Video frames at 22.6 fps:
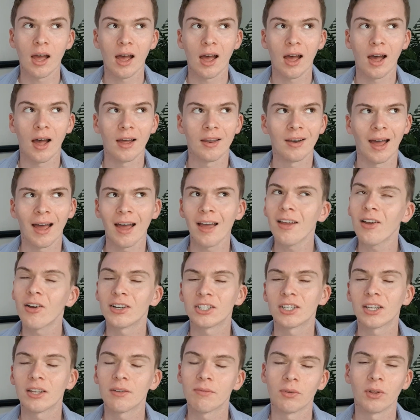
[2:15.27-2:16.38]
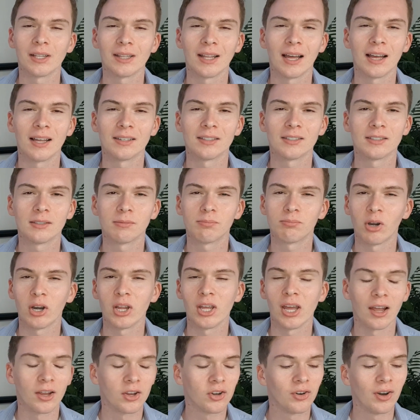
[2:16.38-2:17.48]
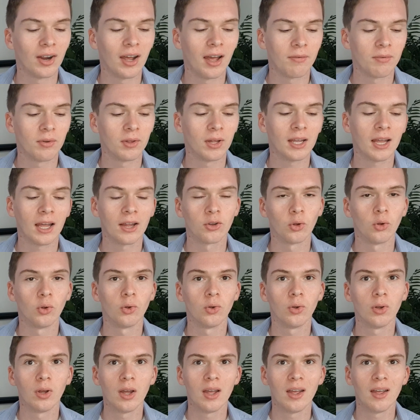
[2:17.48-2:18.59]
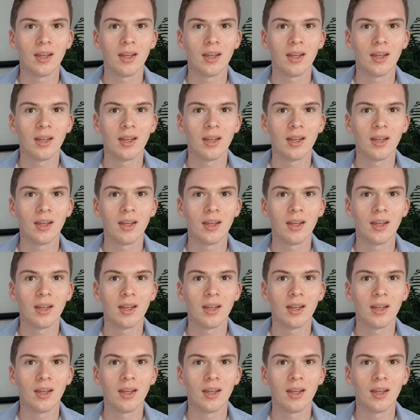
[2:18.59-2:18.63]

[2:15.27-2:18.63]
and I actually feel like that's pretty accurate. I feel like I do